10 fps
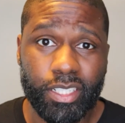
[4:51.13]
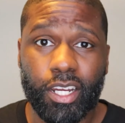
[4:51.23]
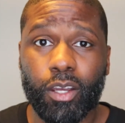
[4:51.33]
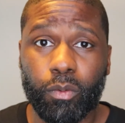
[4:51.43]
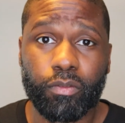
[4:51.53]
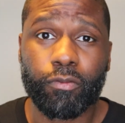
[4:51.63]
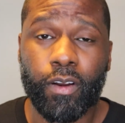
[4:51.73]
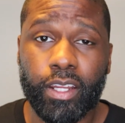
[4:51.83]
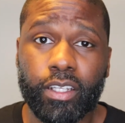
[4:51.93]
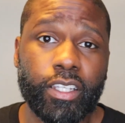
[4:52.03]
share with a
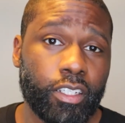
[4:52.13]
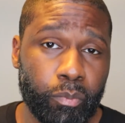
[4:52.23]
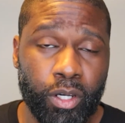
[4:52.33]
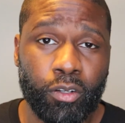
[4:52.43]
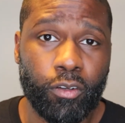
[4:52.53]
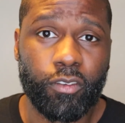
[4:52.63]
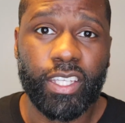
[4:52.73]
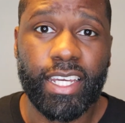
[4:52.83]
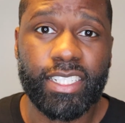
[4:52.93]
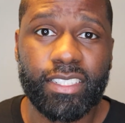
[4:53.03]
friend, click the bell
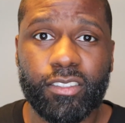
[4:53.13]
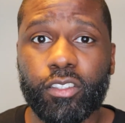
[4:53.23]
notification